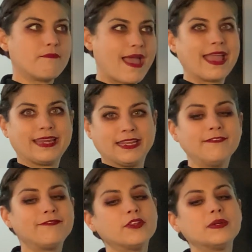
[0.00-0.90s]
pagan
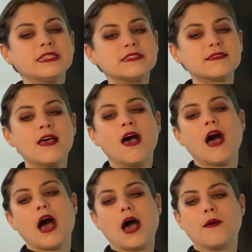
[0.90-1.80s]
influence,
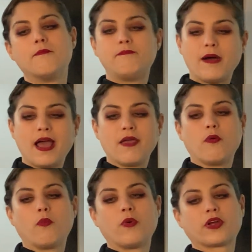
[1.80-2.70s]
uh, but
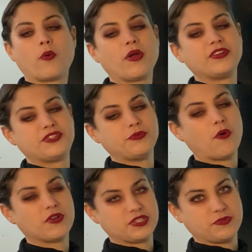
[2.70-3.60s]
we're going to
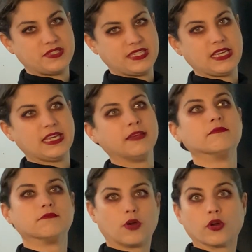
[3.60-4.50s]
also see
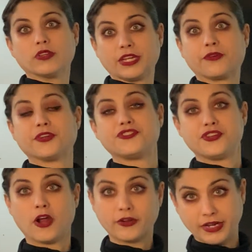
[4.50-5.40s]
early
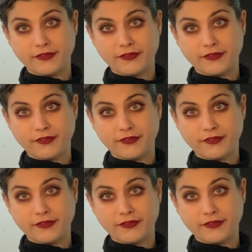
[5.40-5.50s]
Christian art